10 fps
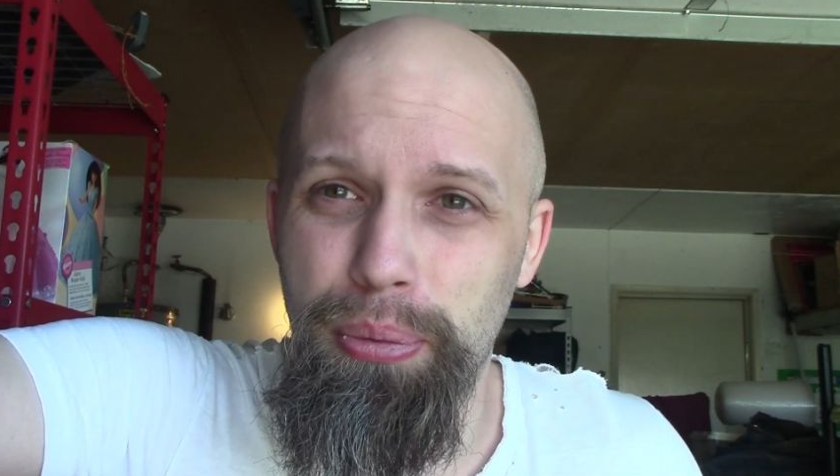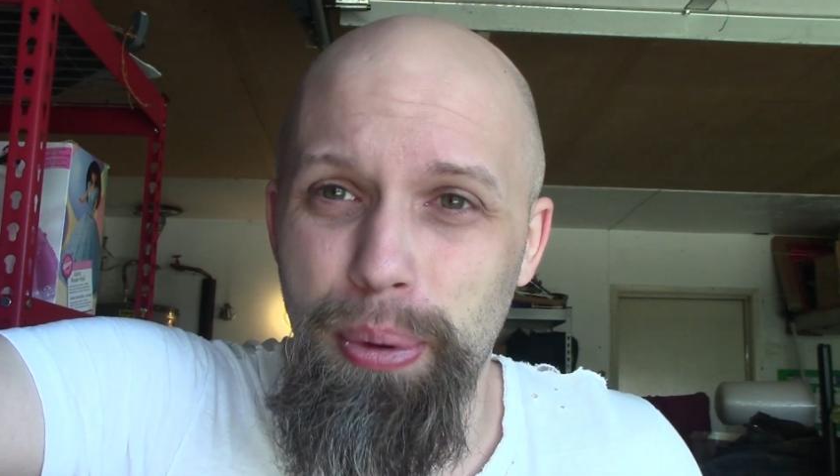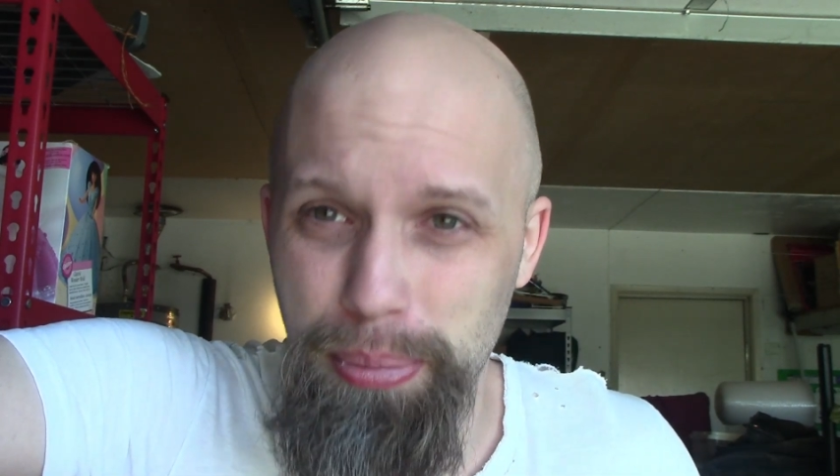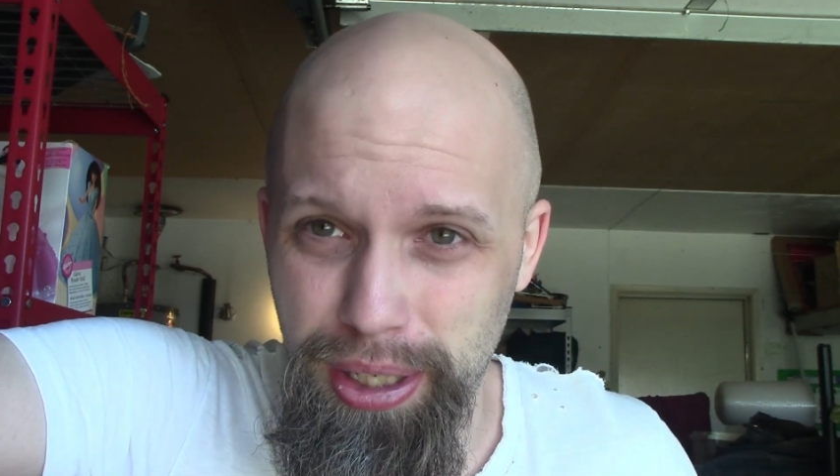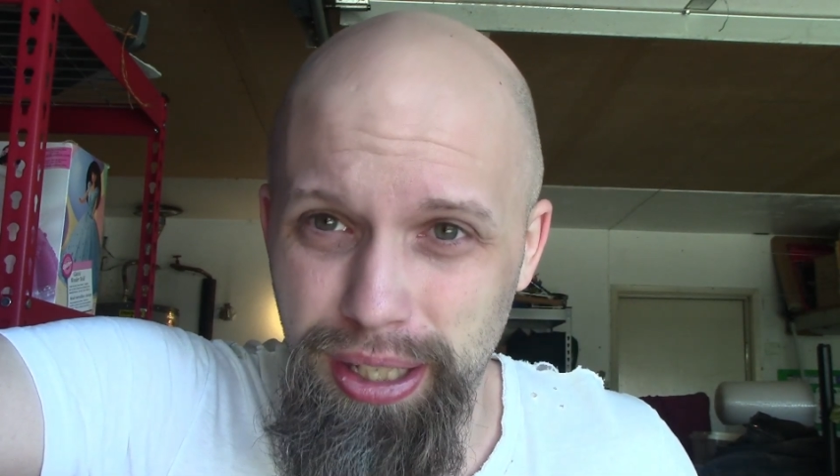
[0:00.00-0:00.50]

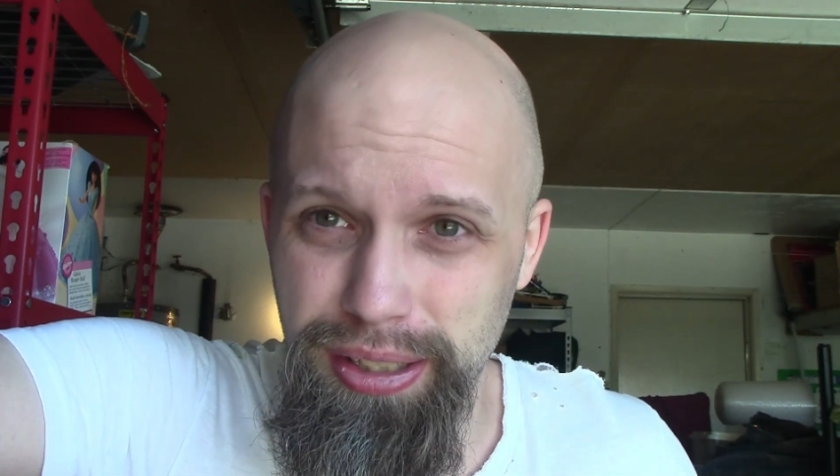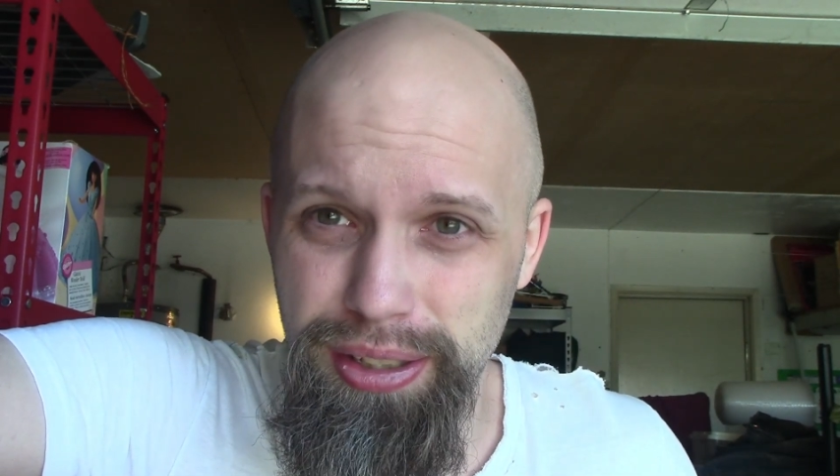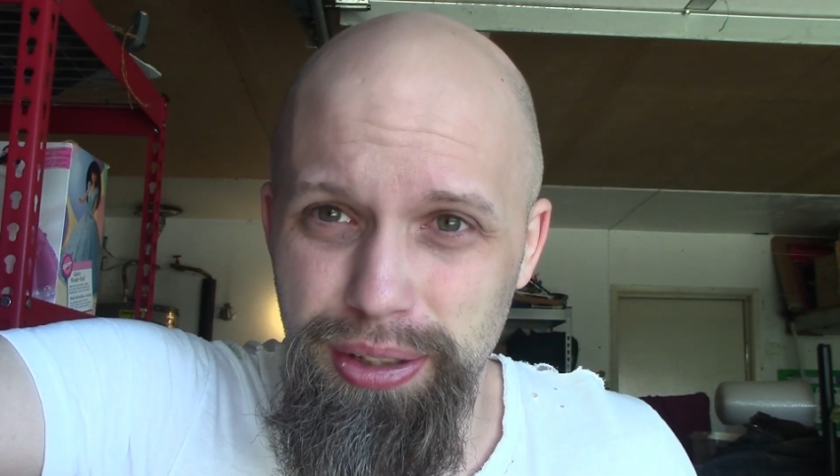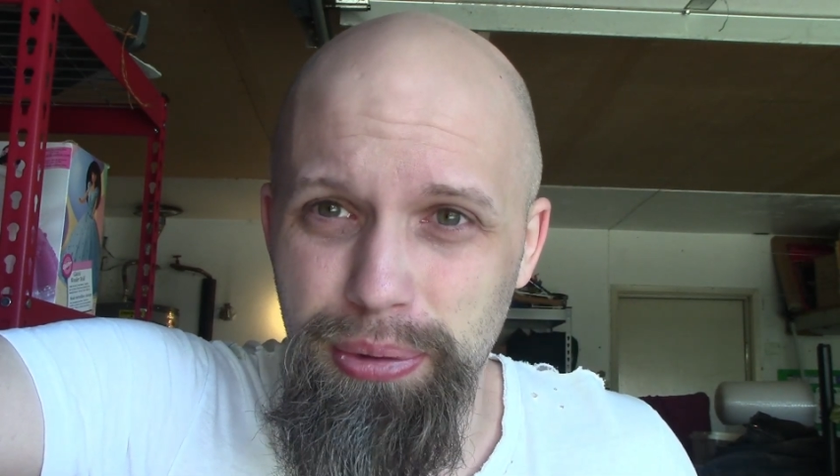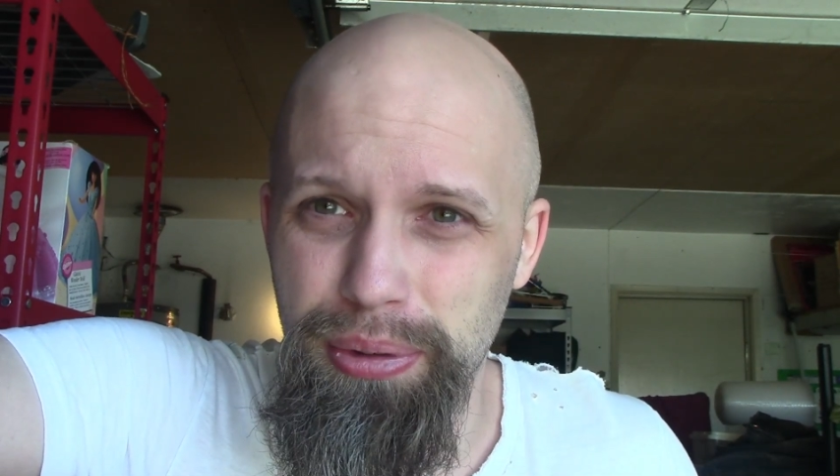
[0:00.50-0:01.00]
rib
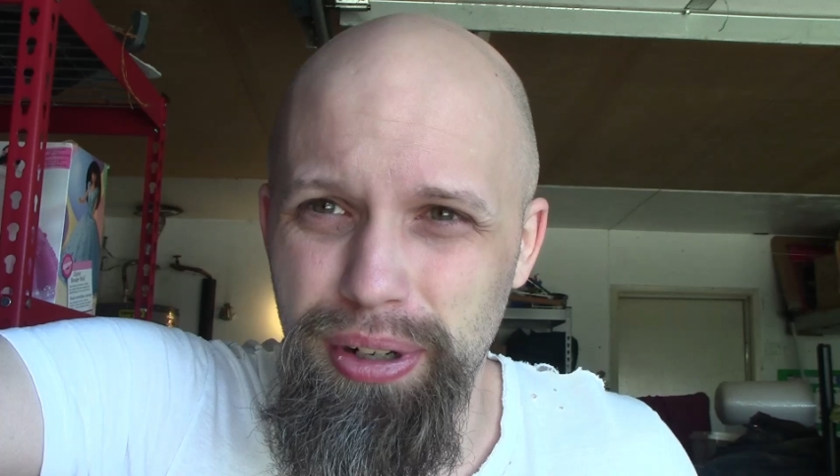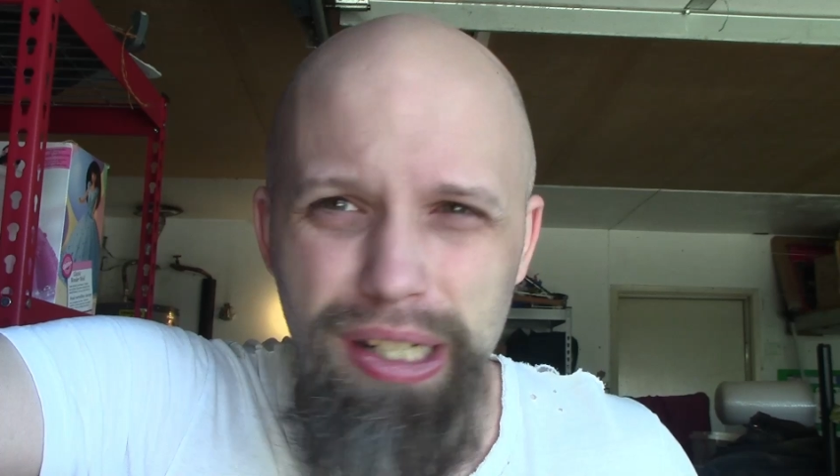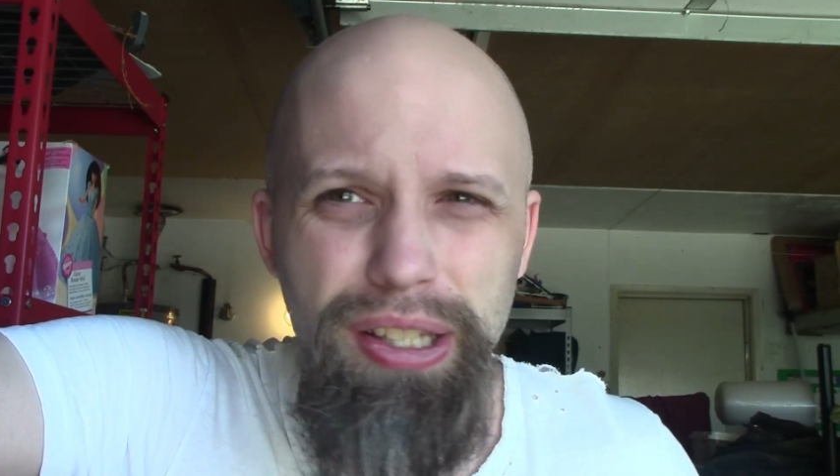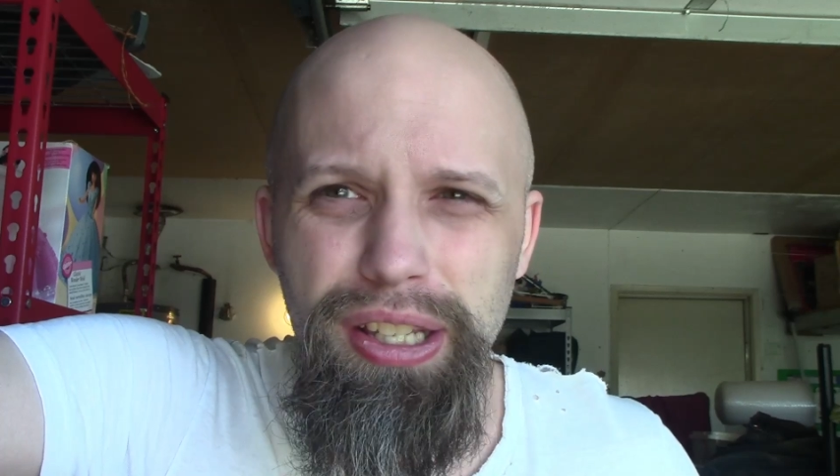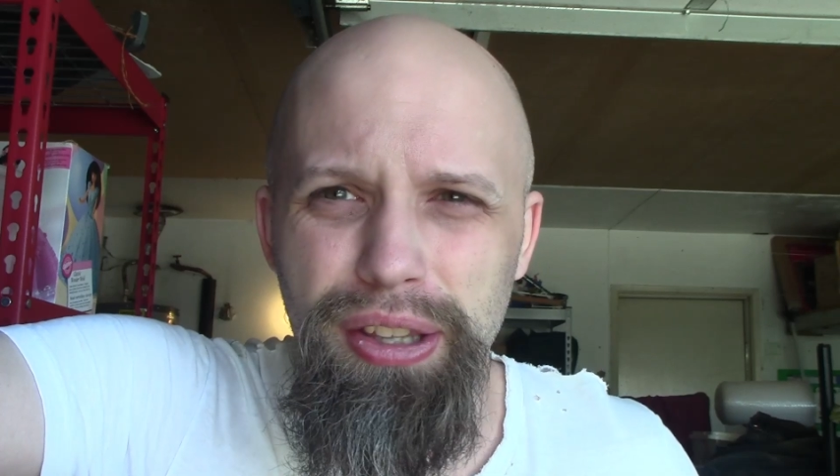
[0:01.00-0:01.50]
cuts or
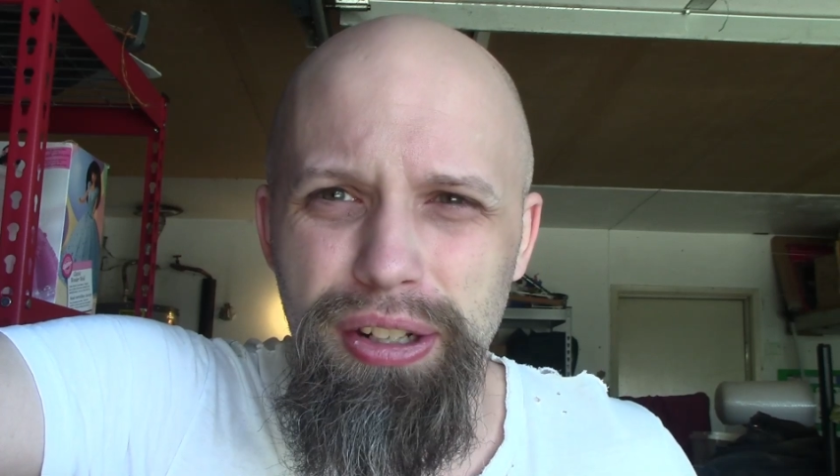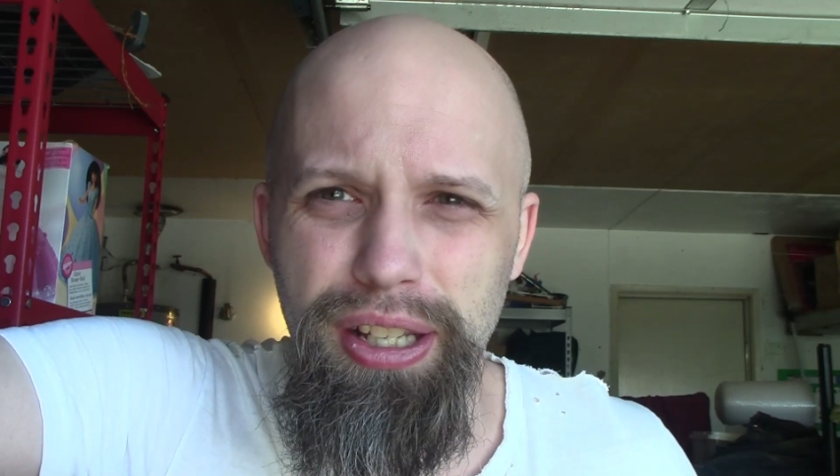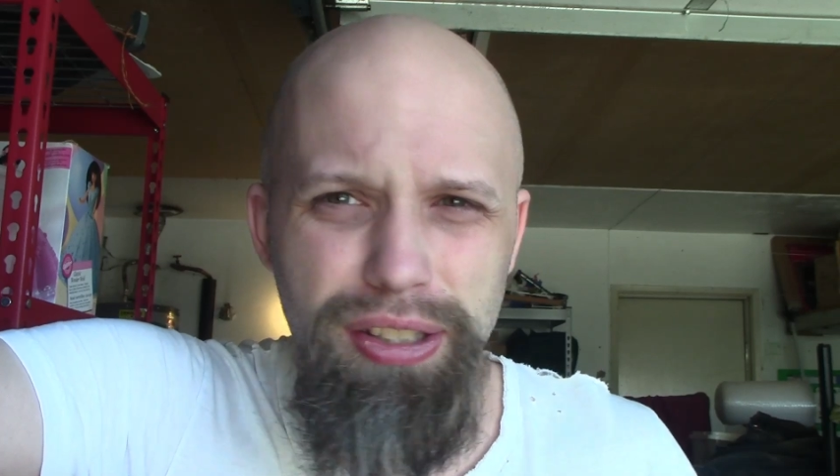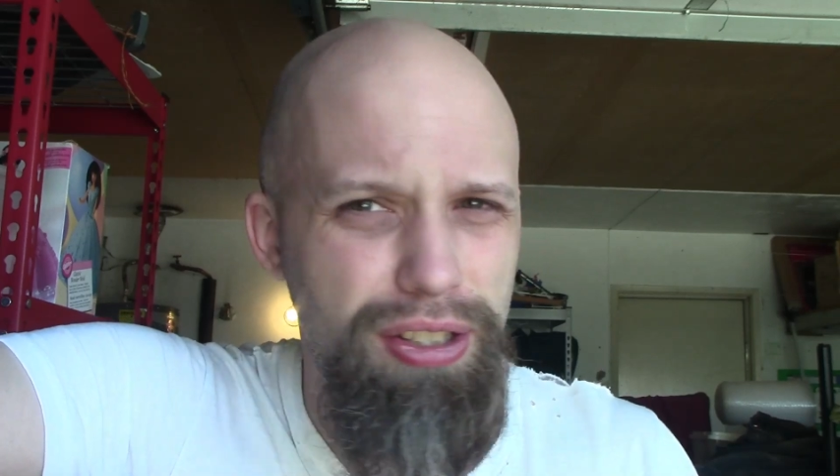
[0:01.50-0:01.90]
any of the other cuts.